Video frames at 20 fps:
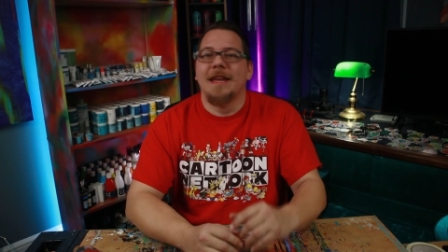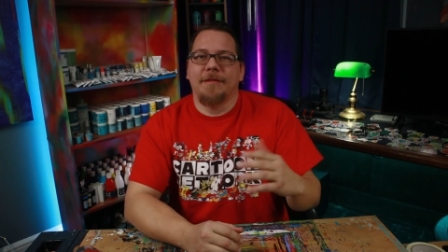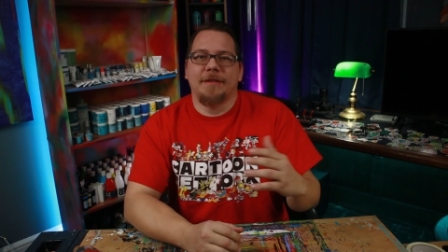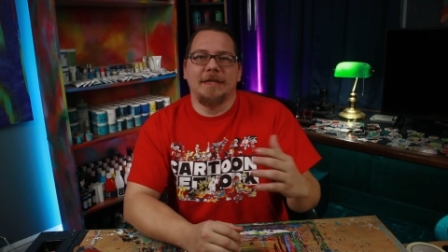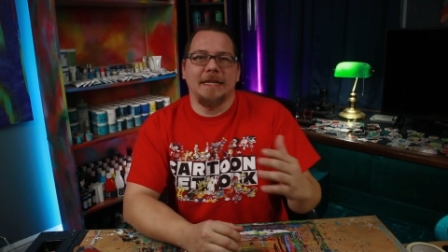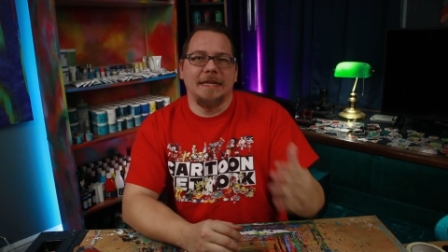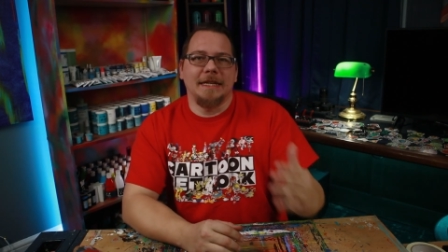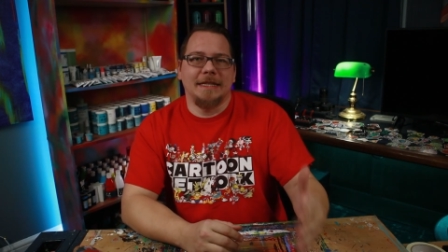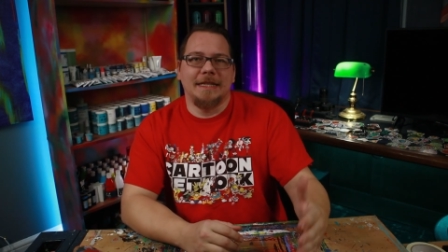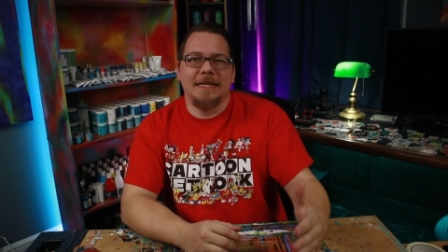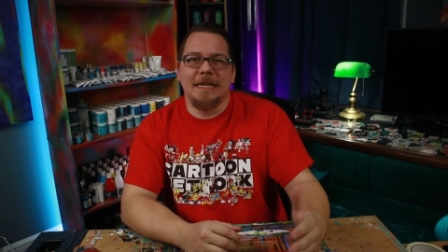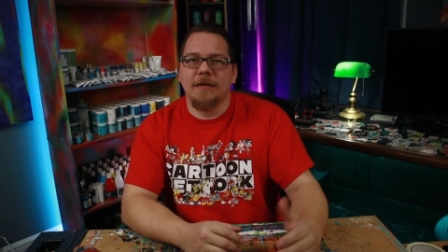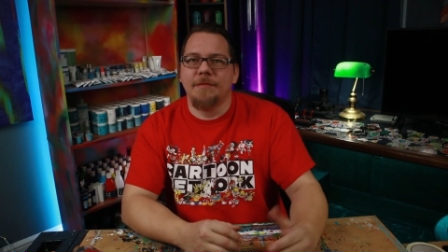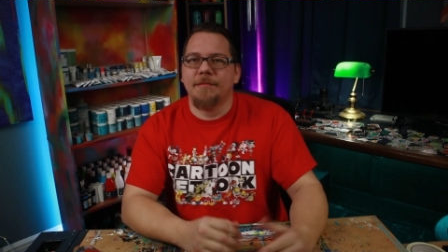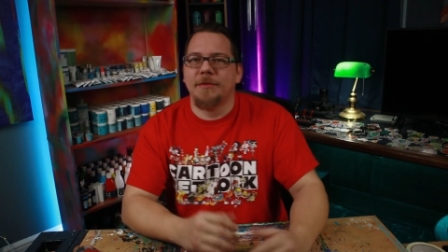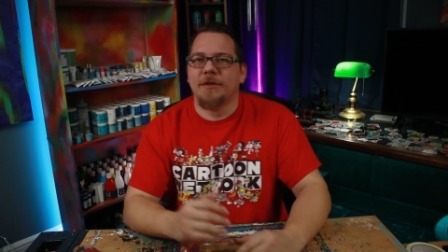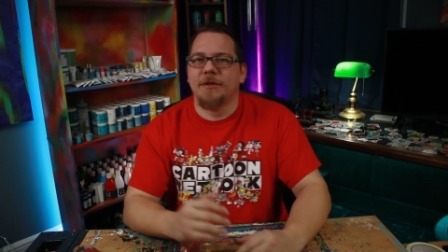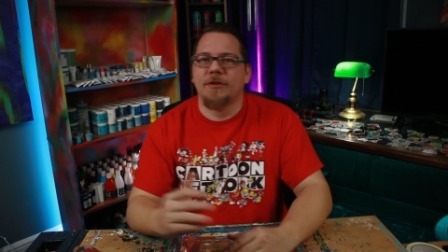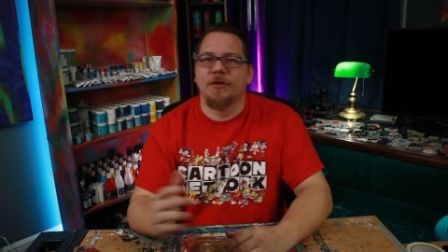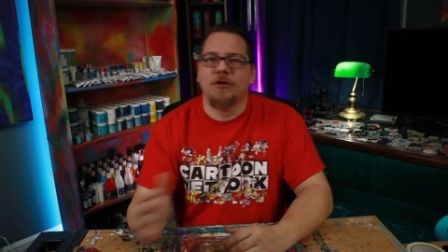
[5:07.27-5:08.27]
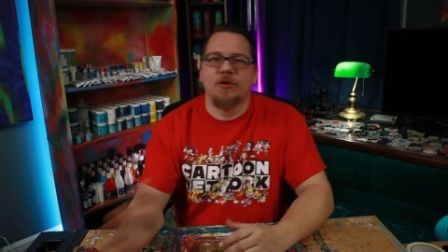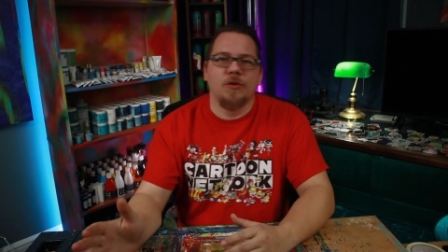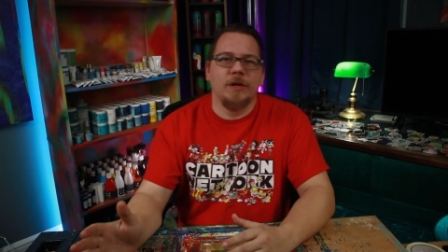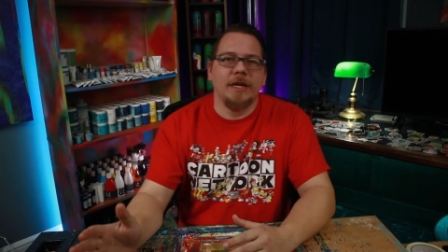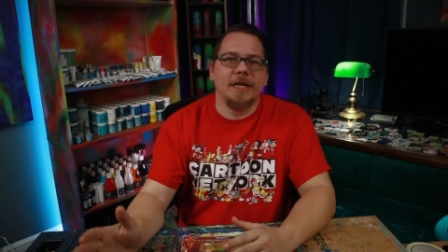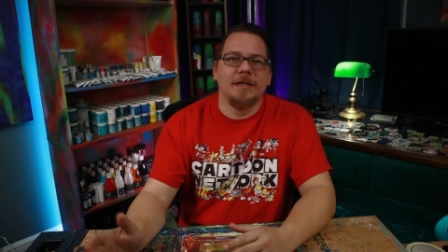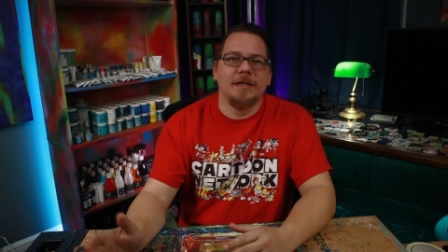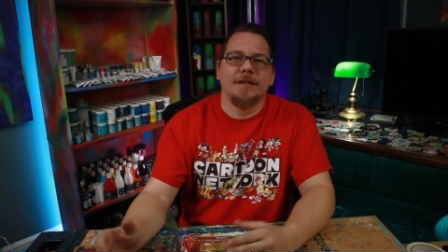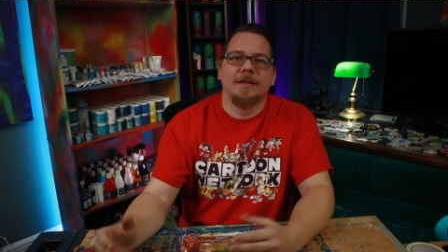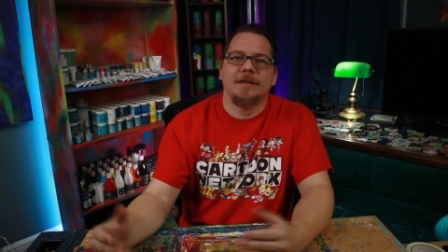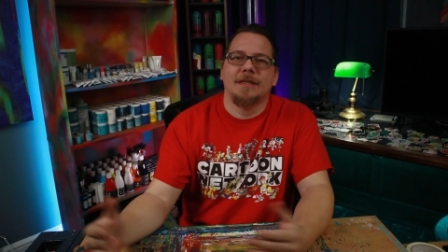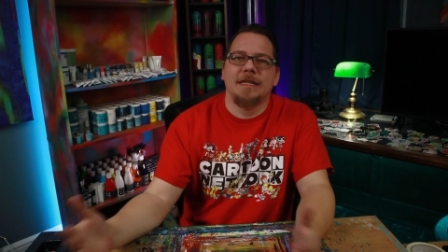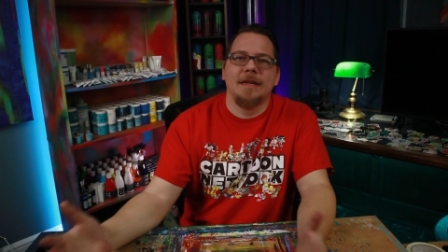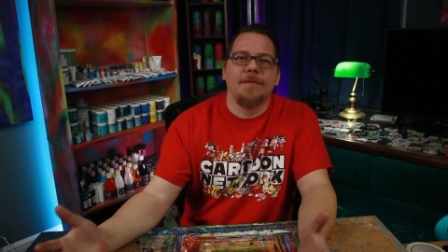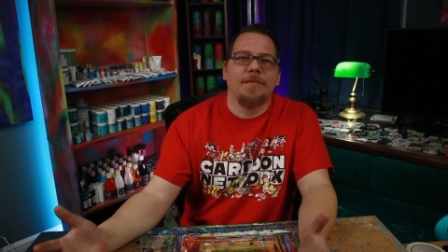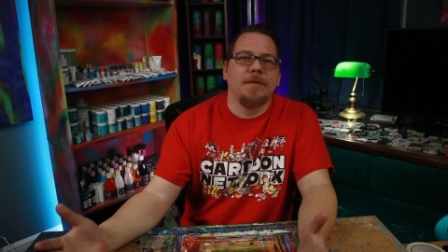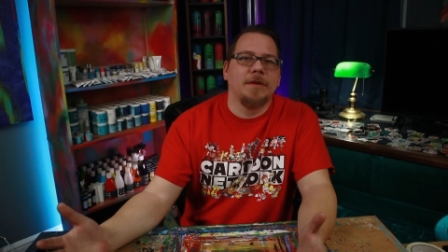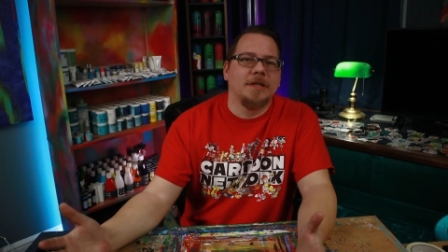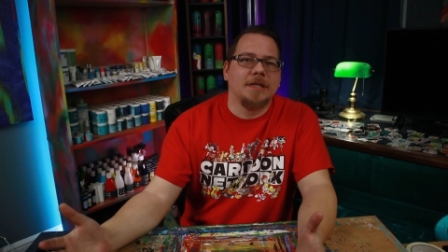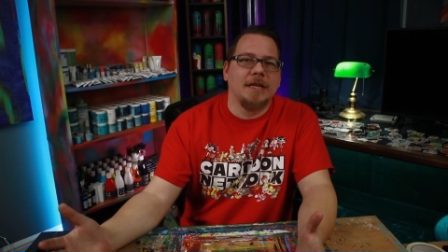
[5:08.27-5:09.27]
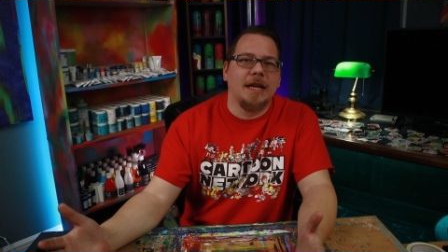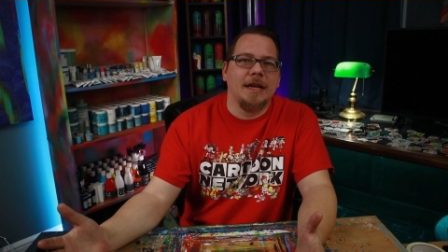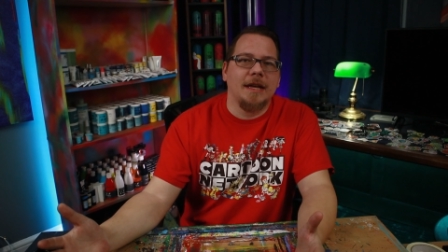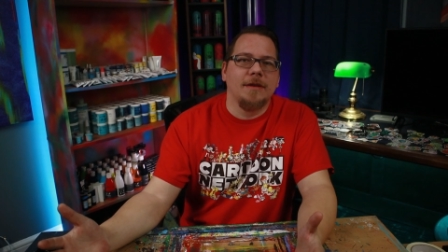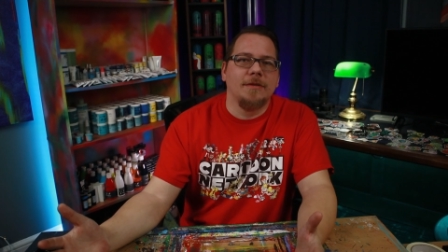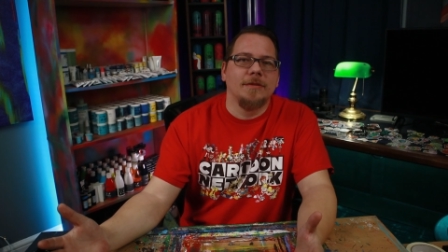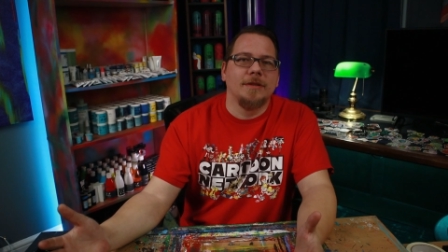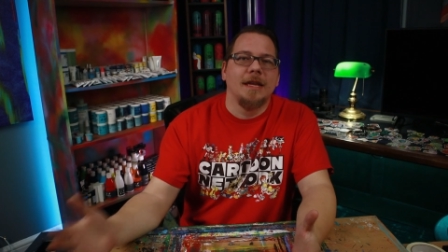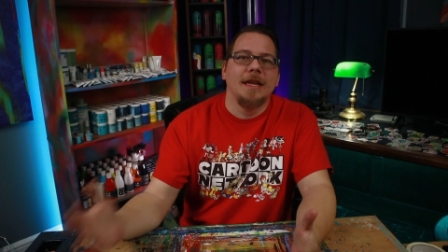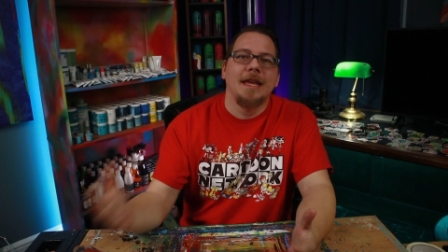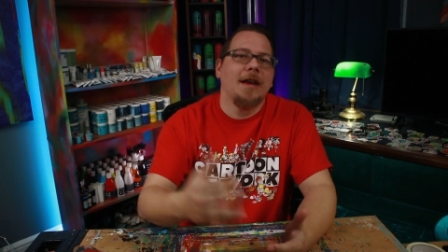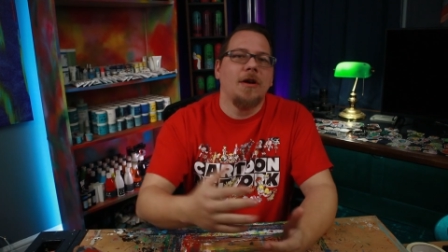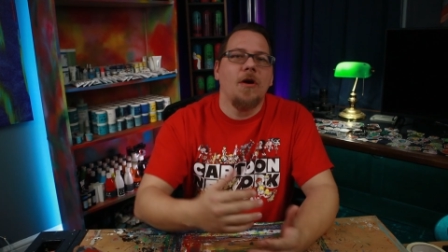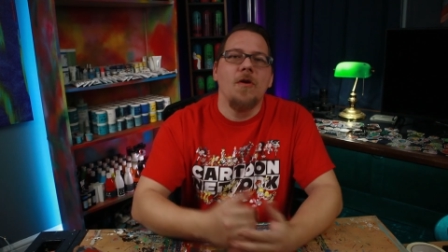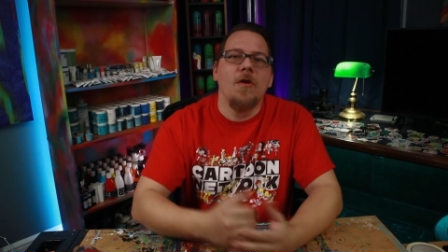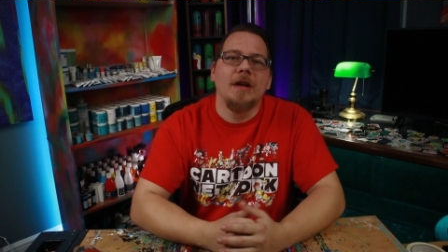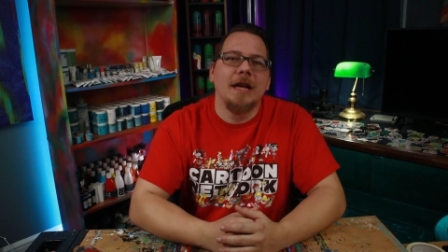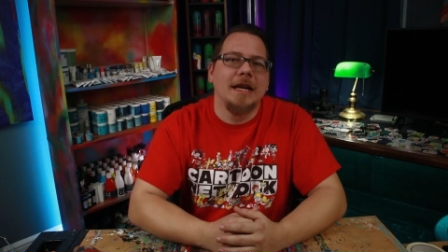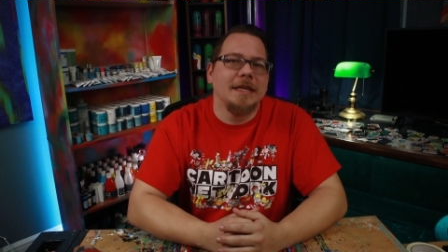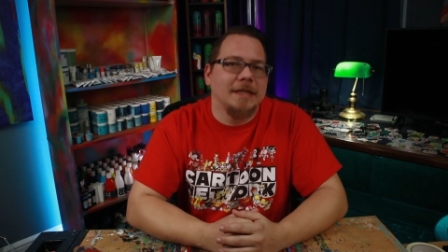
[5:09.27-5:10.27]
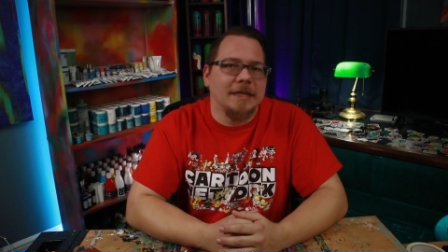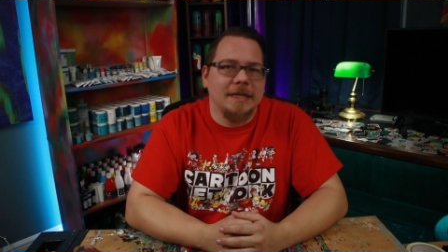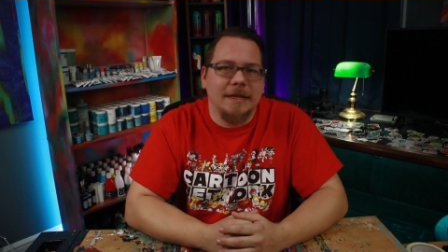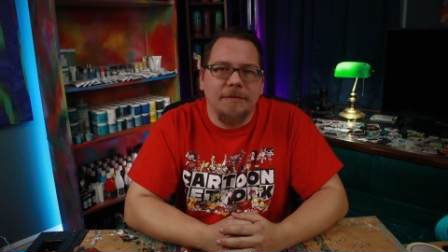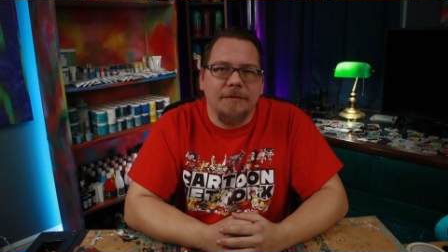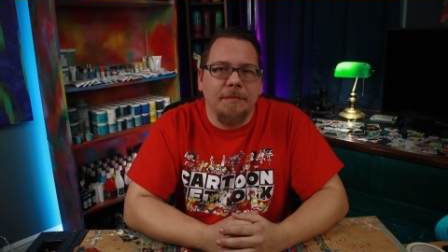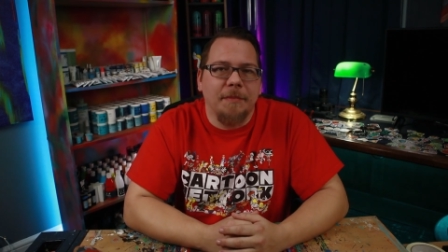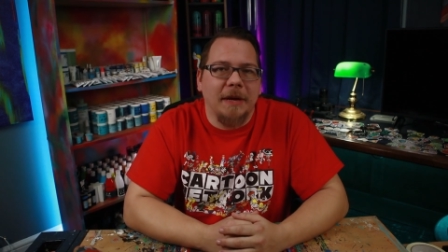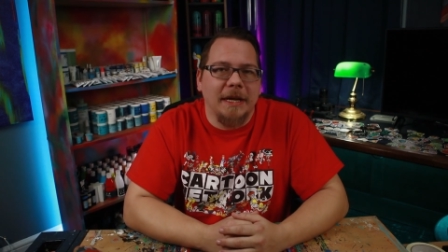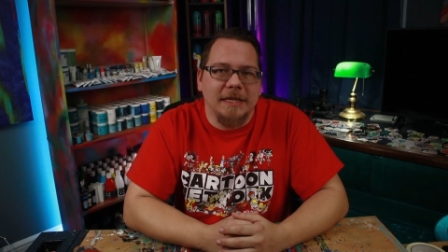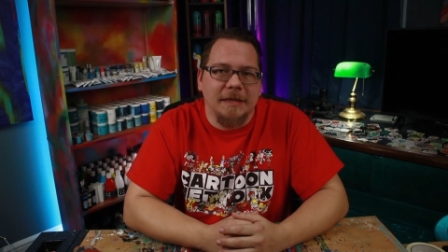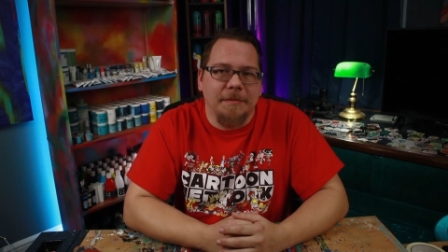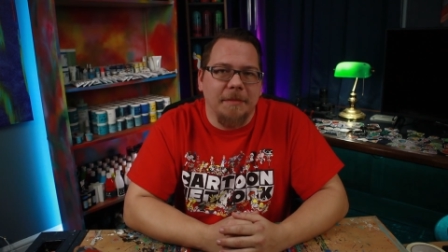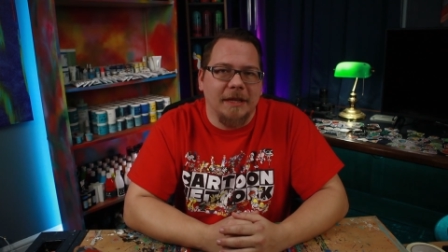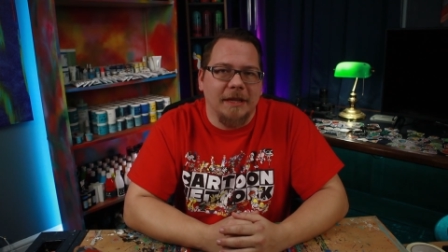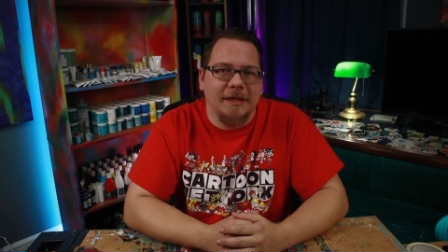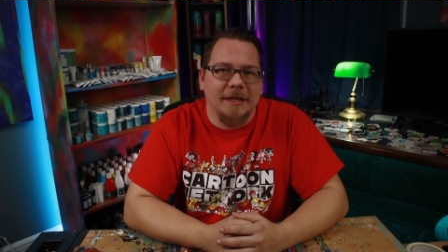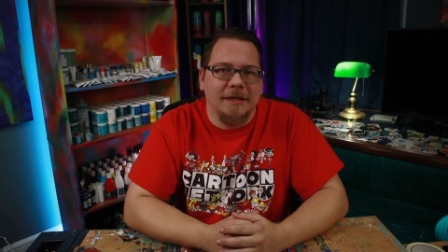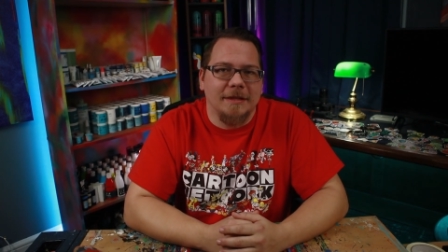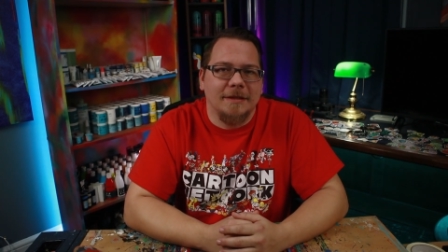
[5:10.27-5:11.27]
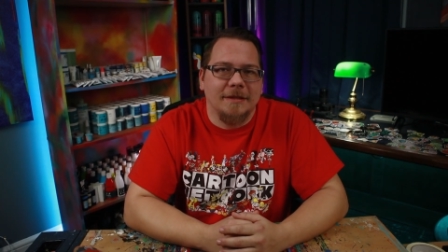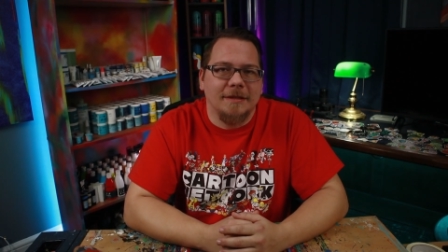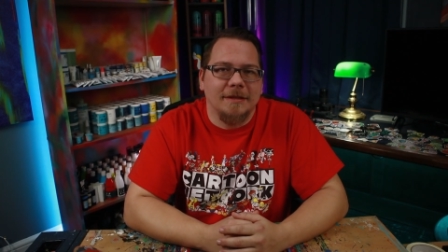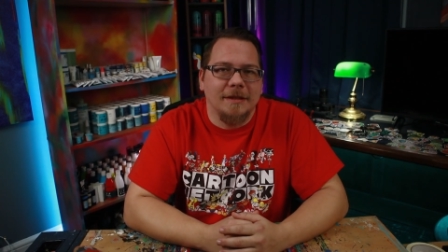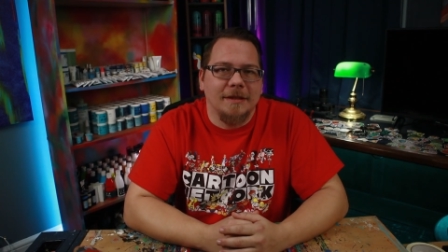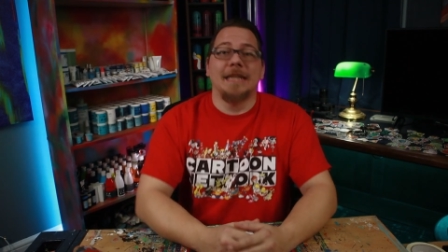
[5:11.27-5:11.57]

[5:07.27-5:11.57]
I've seen tips, tricks, different styles, and all kinds of different painting methods.